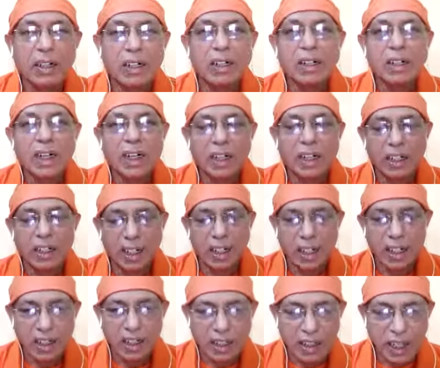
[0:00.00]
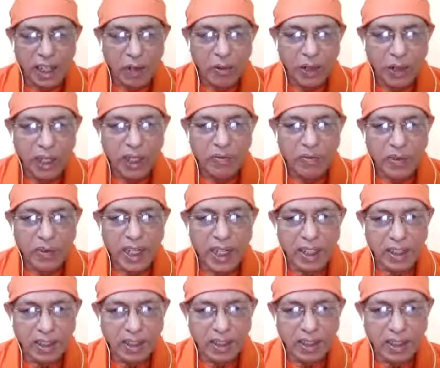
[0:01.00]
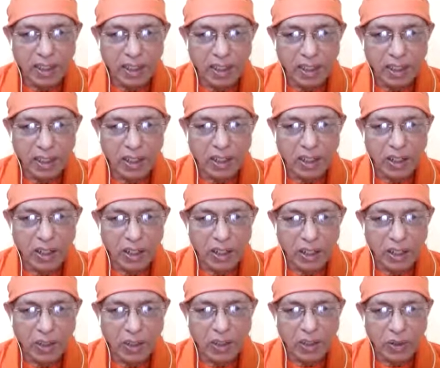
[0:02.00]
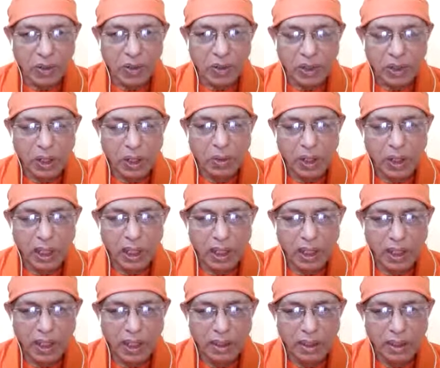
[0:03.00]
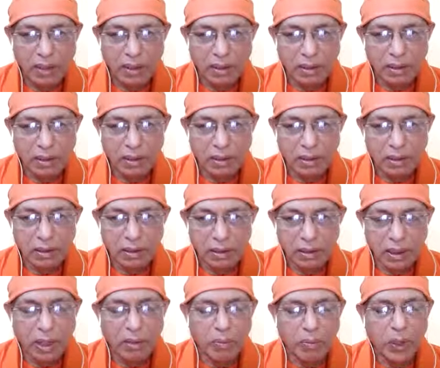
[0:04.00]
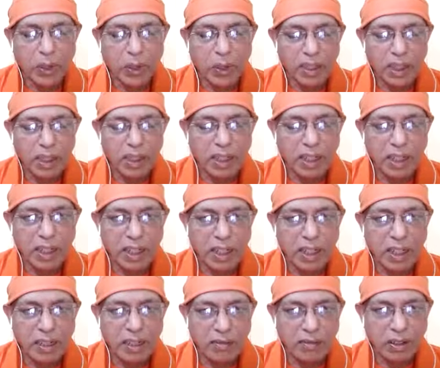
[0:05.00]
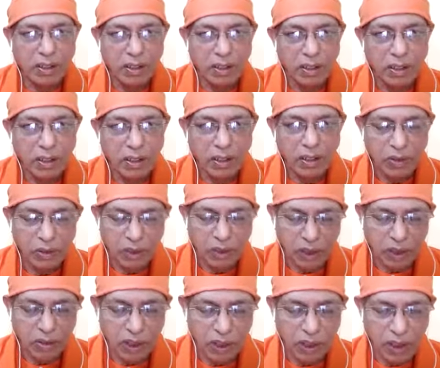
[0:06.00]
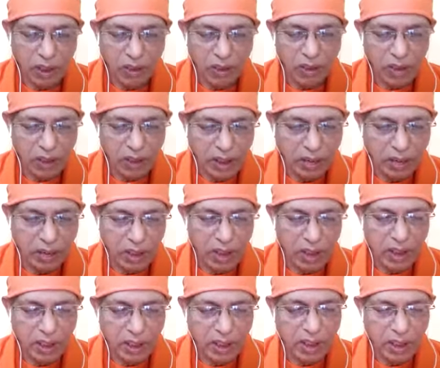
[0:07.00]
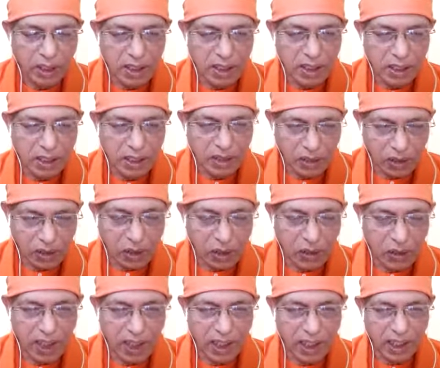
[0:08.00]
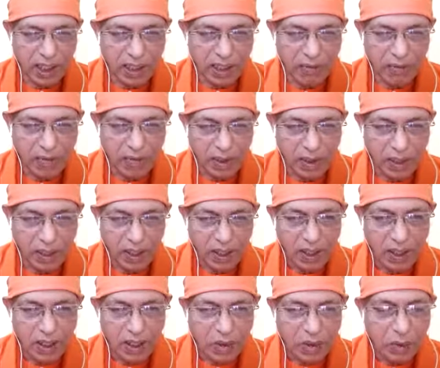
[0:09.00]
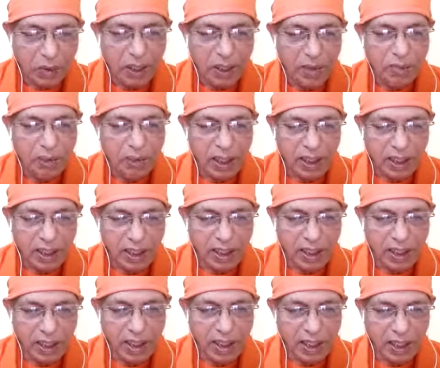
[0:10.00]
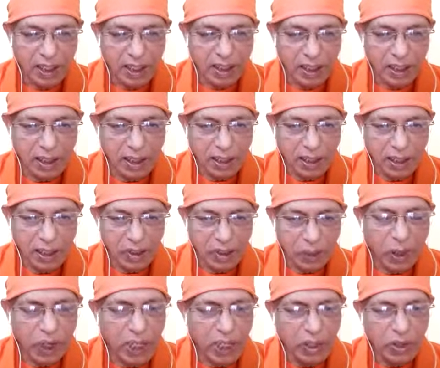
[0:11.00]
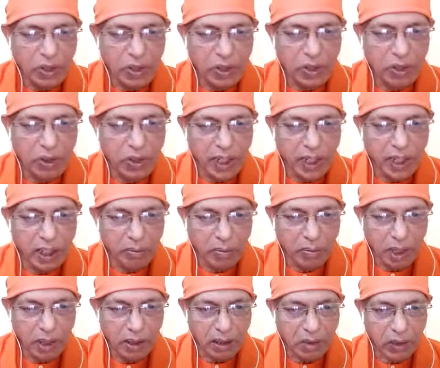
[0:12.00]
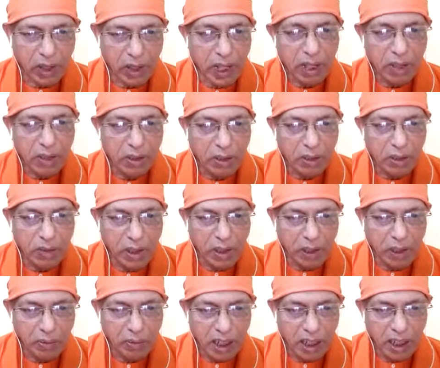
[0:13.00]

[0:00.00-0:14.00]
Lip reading: that in a crowded place, without any somebody is disturbed, without any cause, somebody just scolding. One person tell asking, why are you scolding? Why are you scolding?